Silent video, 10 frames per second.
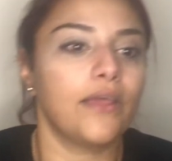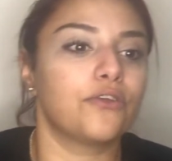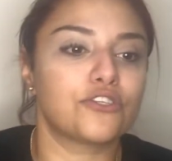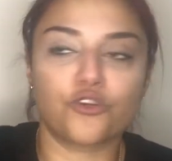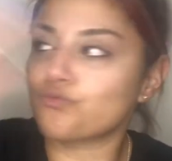
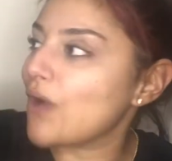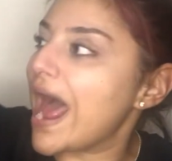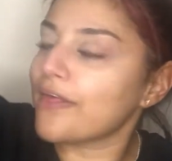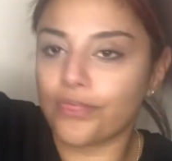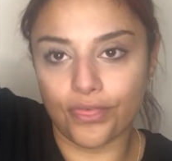there's a
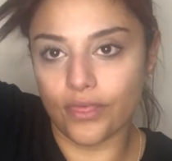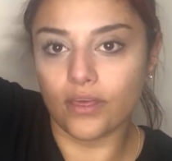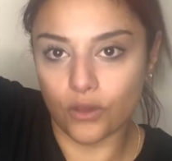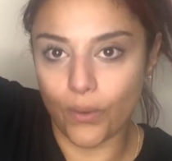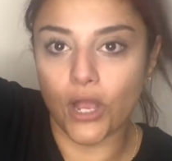wrath
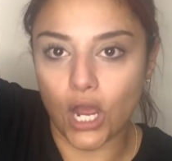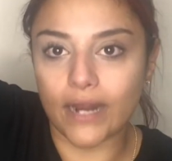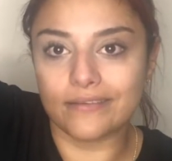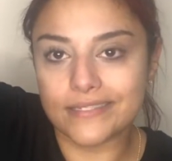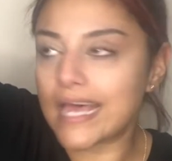going on
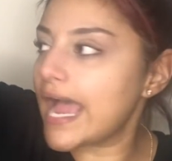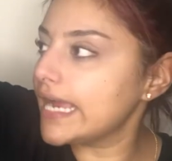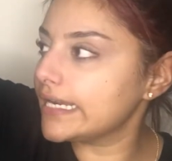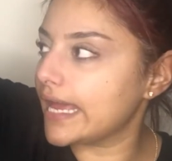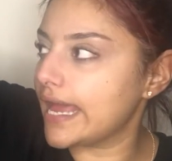
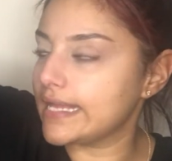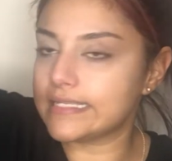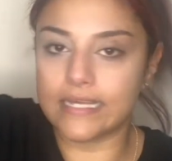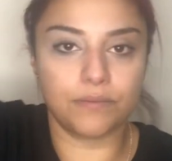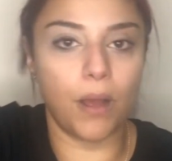outside,
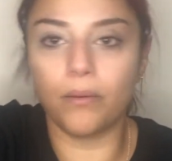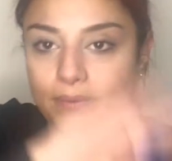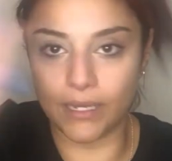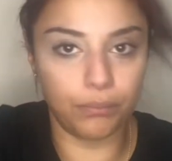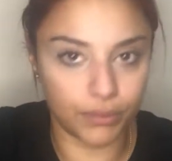and it's
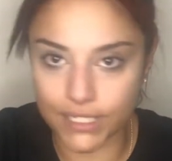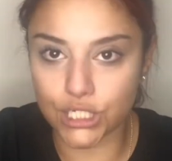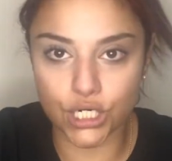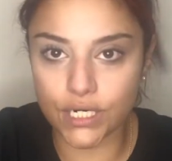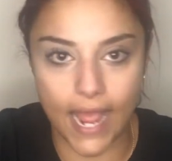probably a
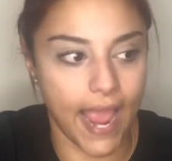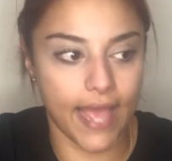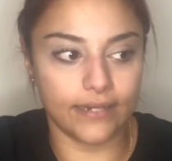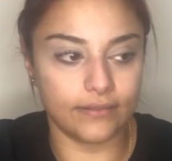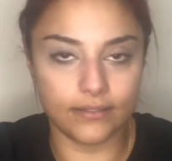blizzard
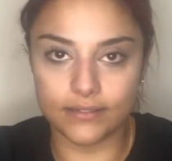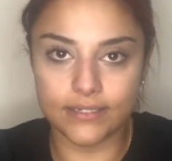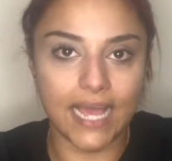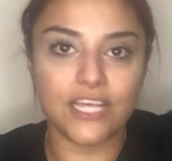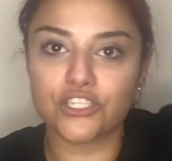and the
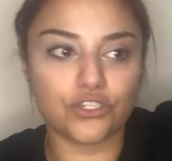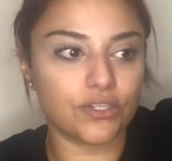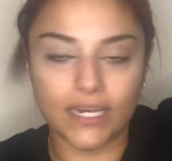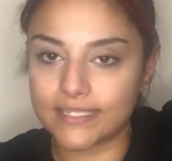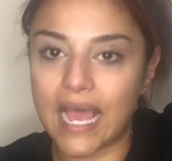disaster
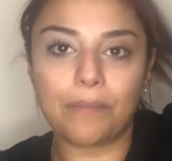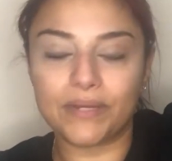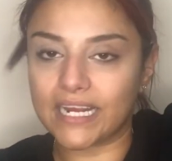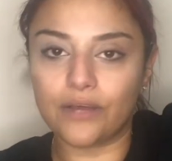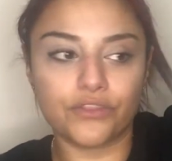that is
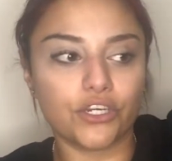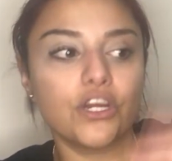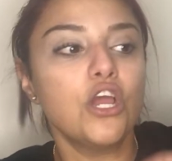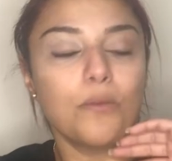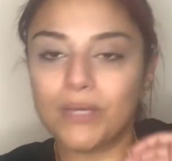happening out
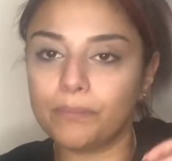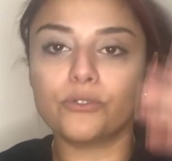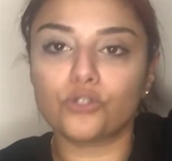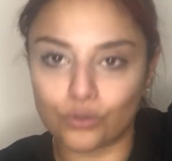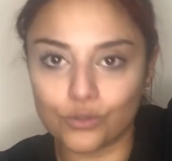there.
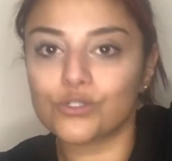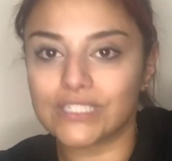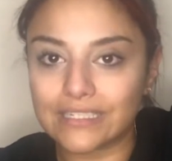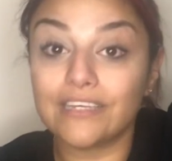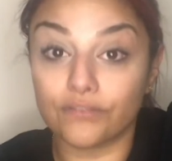People don't
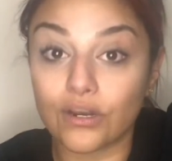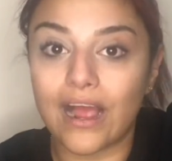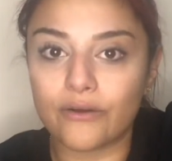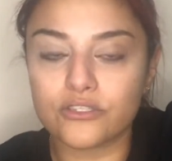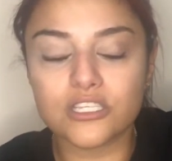usually leave their
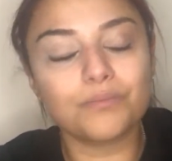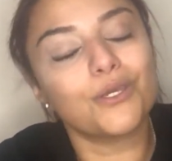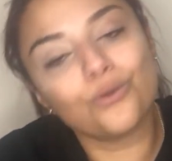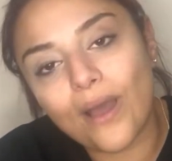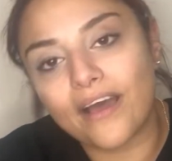houses,
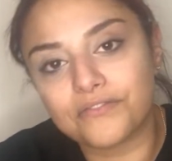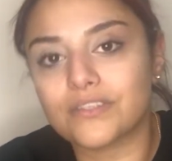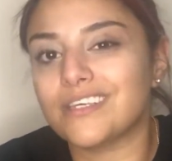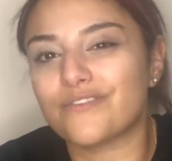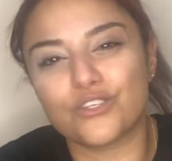but you have to
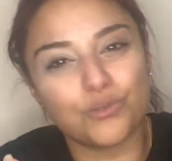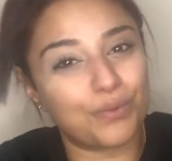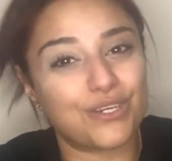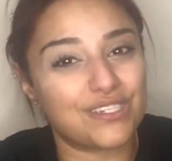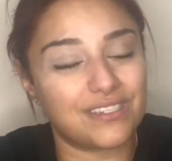leave because you
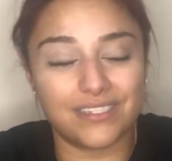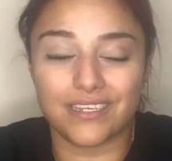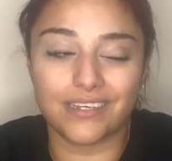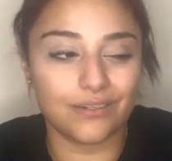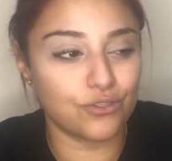purchased this
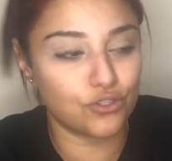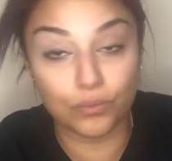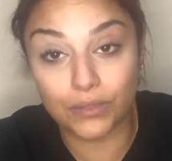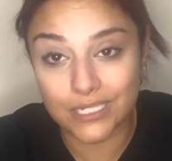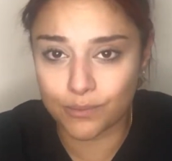ticket and it was
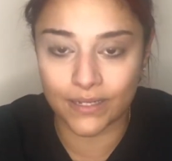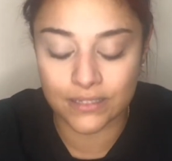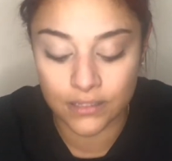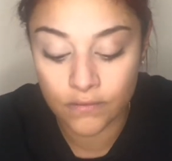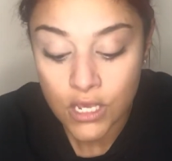super
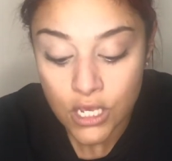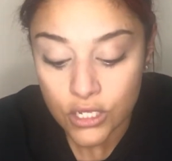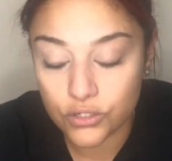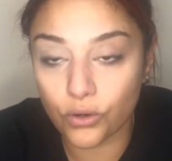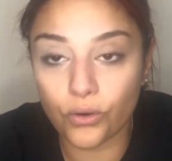expensive.
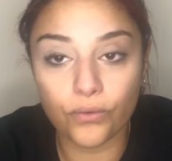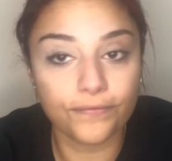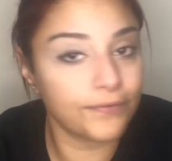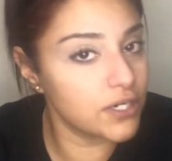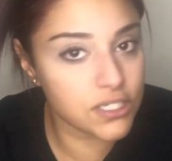So
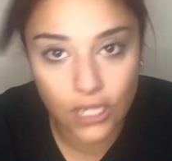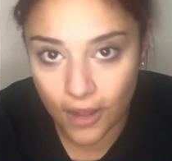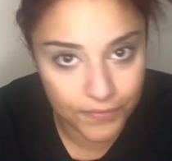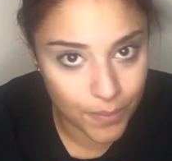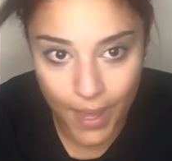first
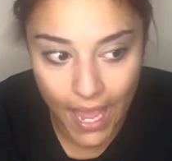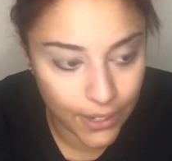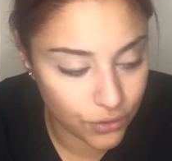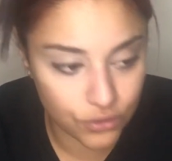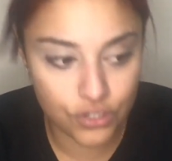off the
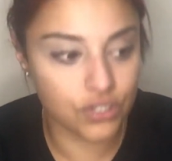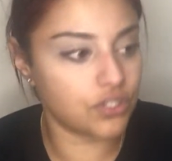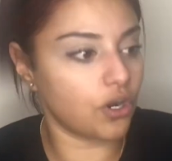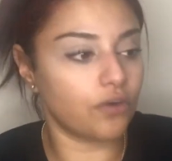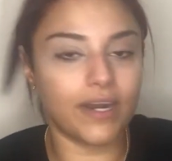bat, you're
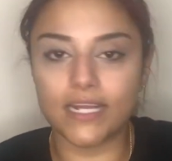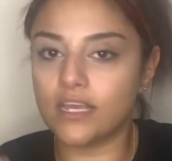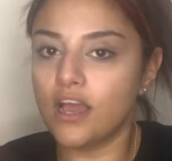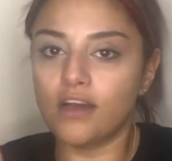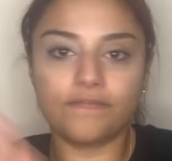just already
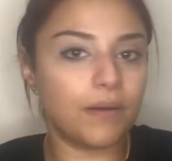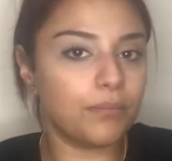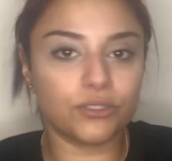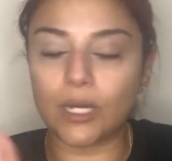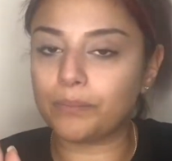
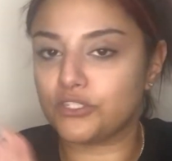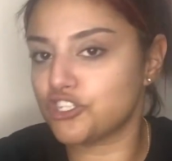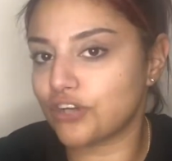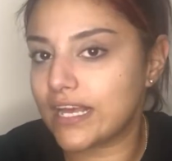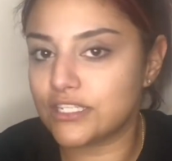fumbled up and
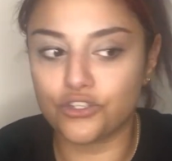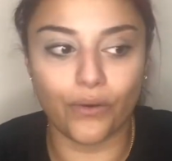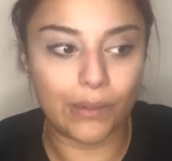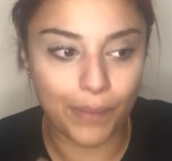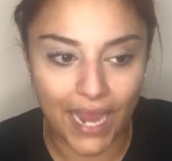stressed. You
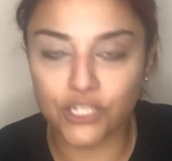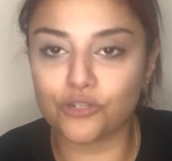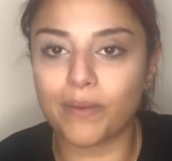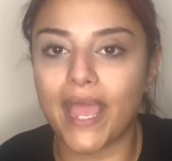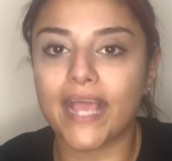already packed
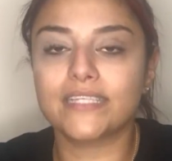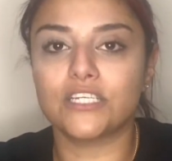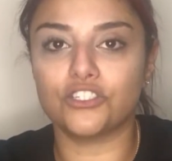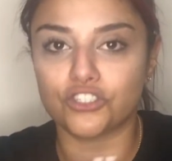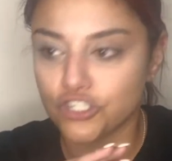your bags
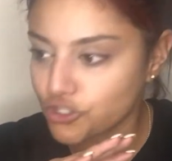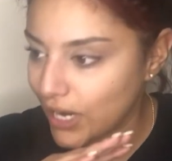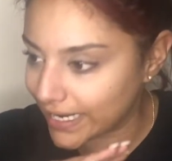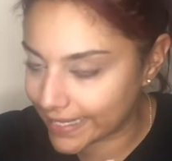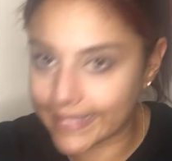and you're just
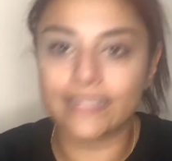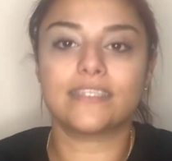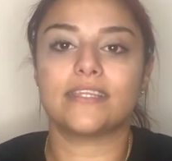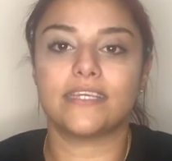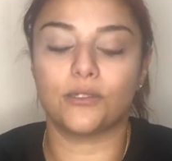trying to get
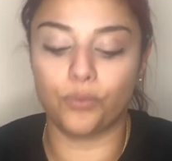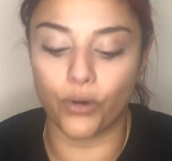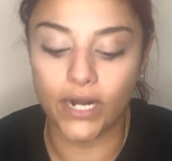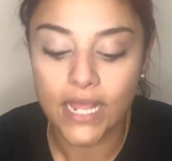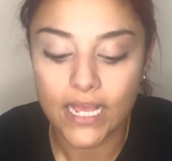to the
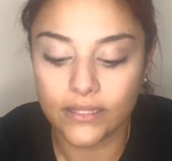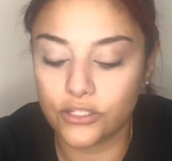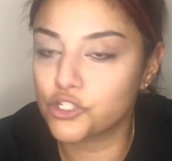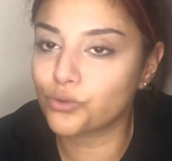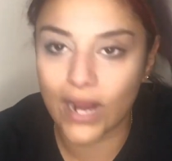airport.
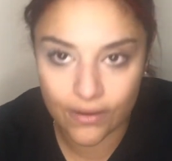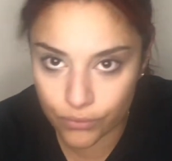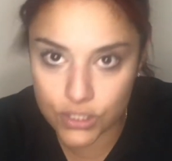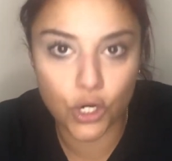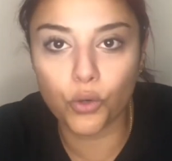The drive
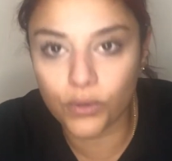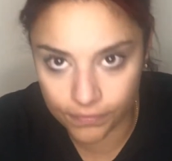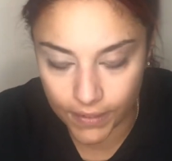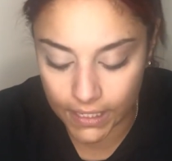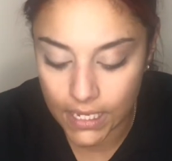was
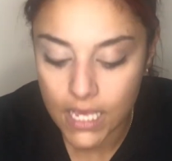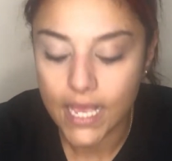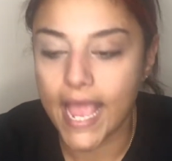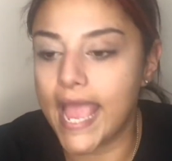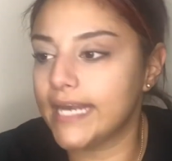horrific
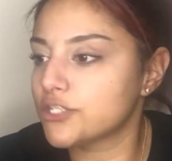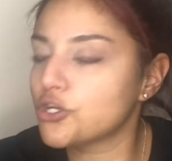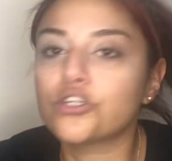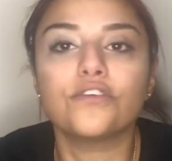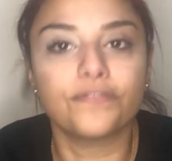and it
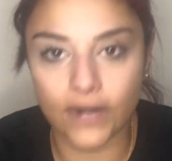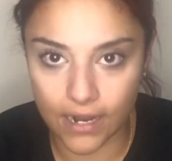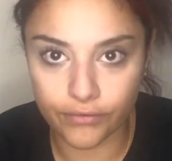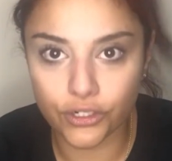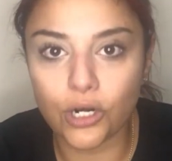took you
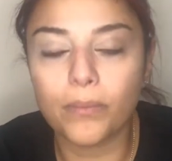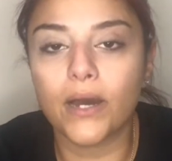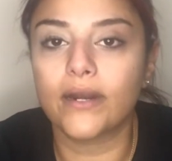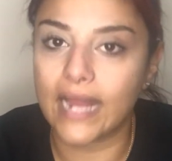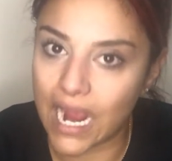forever. You're
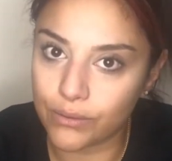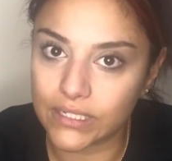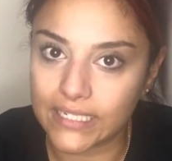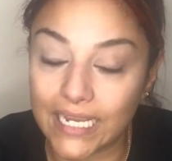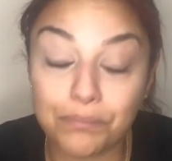about an
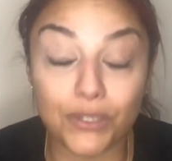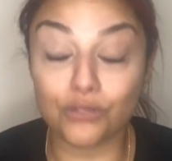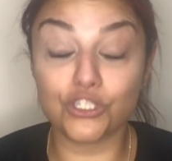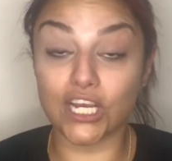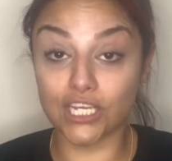hour late, but
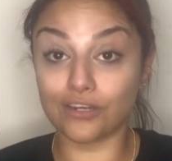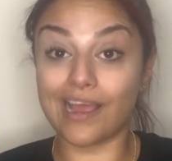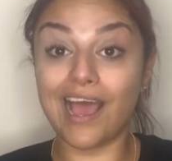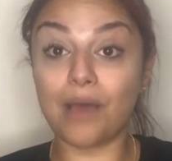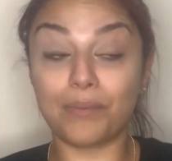you check your
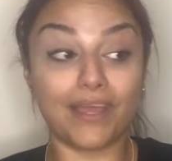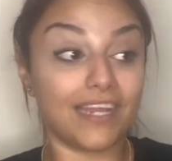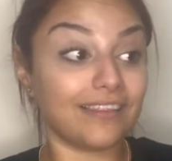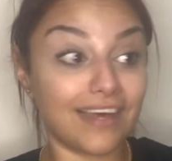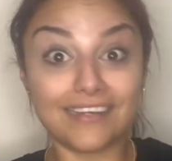app
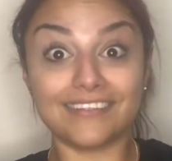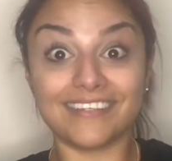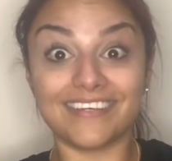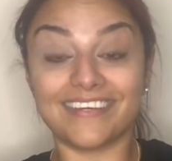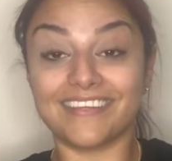and
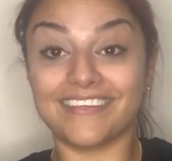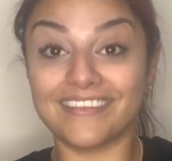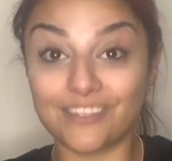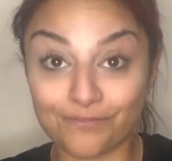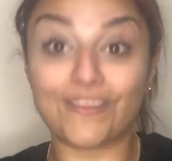luckily
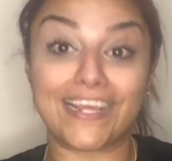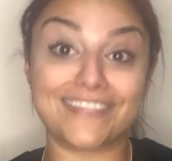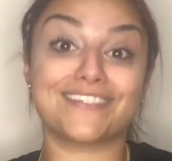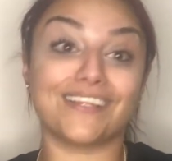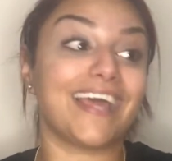the flight
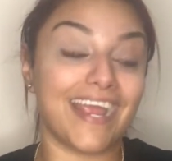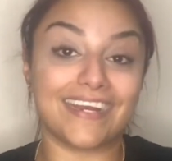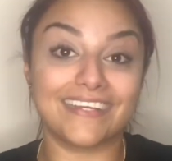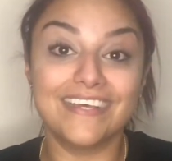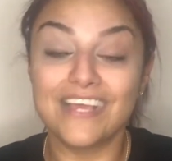is delayed,